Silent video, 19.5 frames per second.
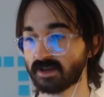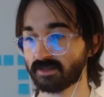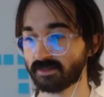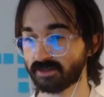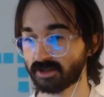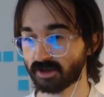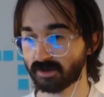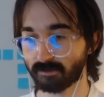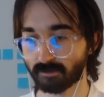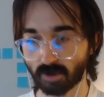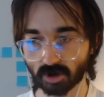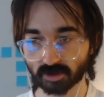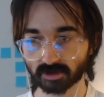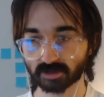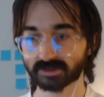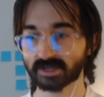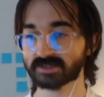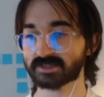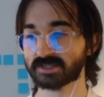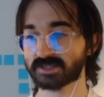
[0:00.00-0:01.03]
the model
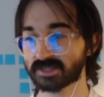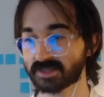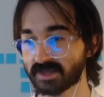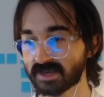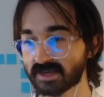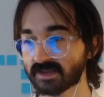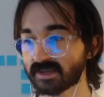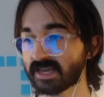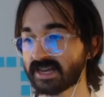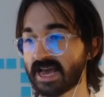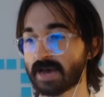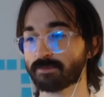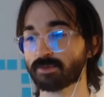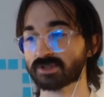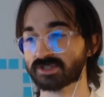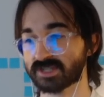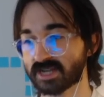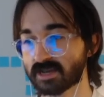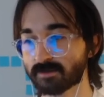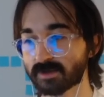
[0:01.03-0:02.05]
does its thing, it
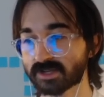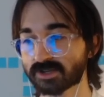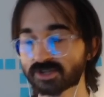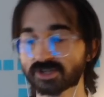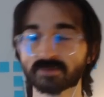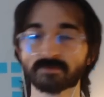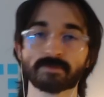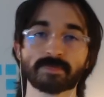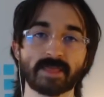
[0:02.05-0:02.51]
outputs an image.